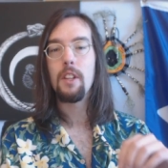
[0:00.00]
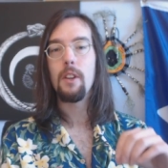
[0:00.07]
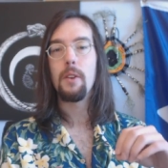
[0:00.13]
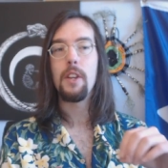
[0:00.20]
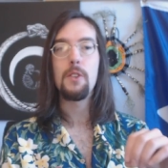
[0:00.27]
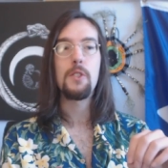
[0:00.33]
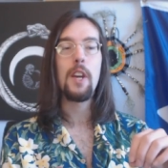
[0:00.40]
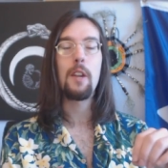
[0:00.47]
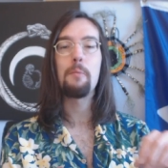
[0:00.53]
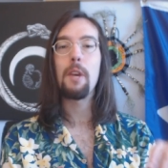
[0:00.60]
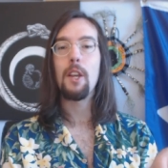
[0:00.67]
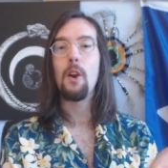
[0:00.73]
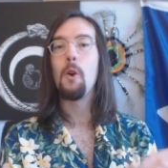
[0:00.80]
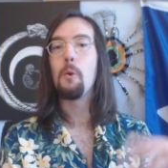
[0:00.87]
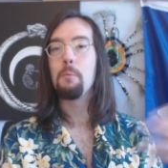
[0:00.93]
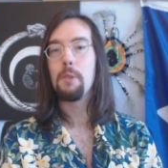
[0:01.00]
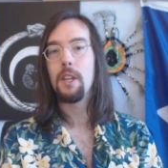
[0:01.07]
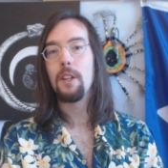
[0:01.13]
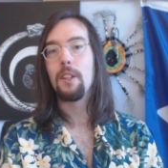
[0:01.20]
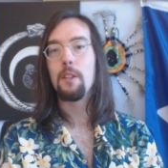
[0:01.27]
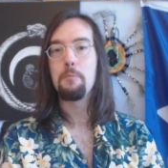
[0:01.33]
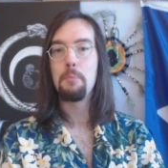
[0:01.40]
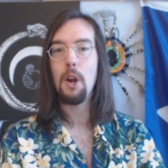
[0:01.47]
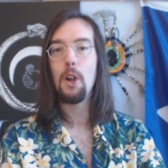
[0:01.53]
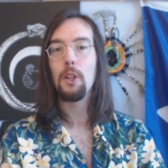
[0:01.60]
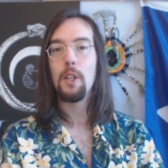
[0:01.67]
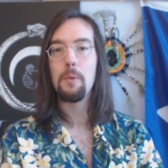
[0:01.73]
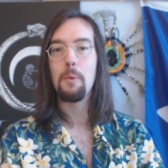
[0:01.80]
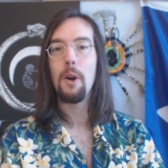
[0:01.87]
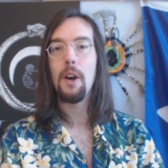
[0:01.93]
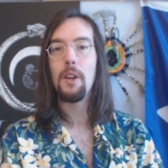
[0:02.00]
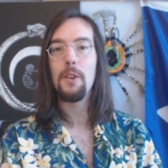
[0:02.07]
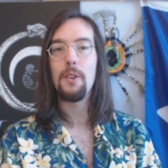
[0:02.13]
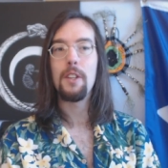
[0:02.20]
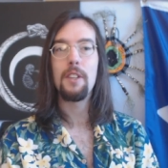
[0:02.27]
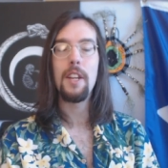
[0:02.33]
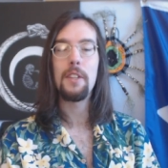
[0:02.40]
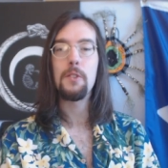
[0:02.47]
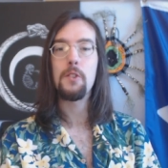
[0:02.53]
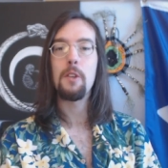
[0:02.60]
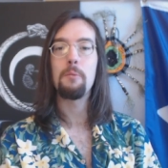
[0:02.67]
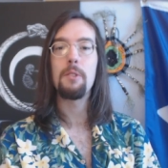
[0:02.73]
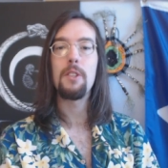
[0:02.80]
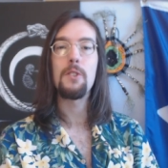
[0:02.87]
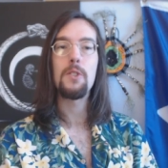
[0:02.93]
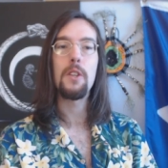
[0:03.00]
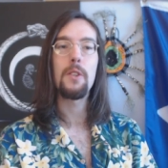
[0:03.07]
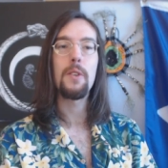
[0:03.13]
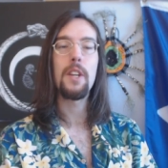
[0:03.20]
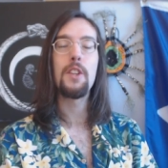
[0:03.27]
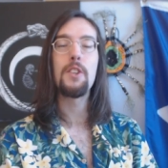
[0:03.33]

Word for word: You know, here's how to make oatmeal and barley water and, and some of these other